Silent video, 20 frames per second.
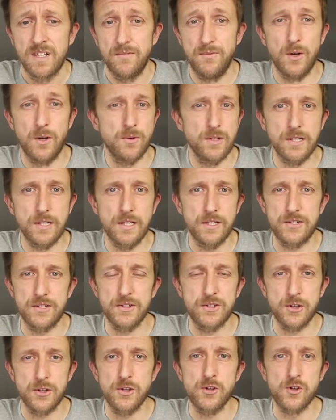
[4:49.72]
Not really
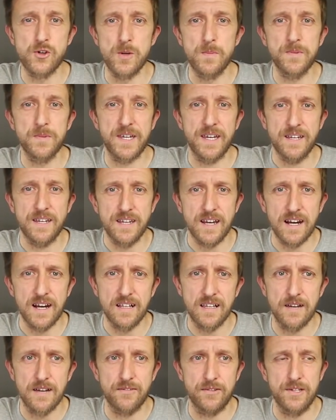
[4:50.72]
listened to the drum kit yet,
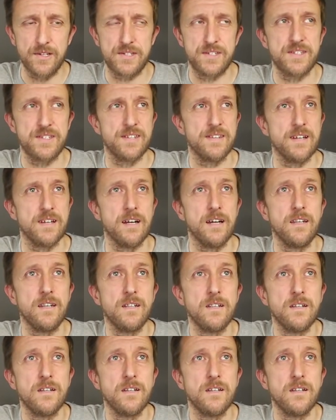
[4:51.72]
I'll have a listen to that.